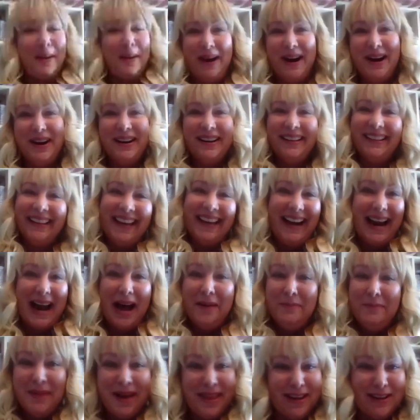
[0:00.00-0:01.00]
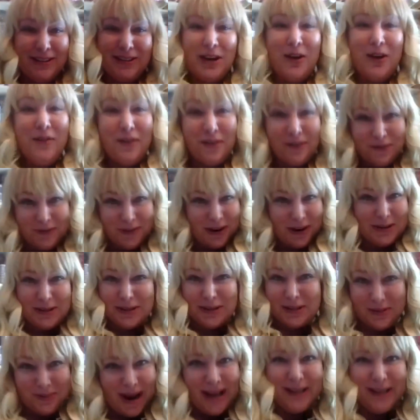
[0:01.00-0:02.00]
apparently not by the two
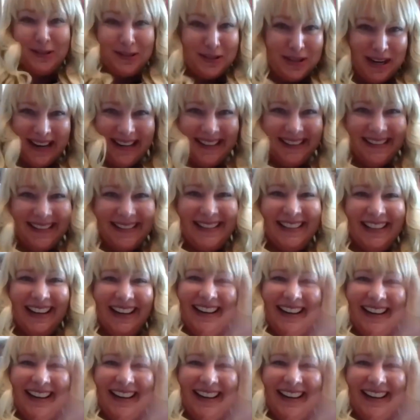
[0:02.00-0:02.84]
first questions.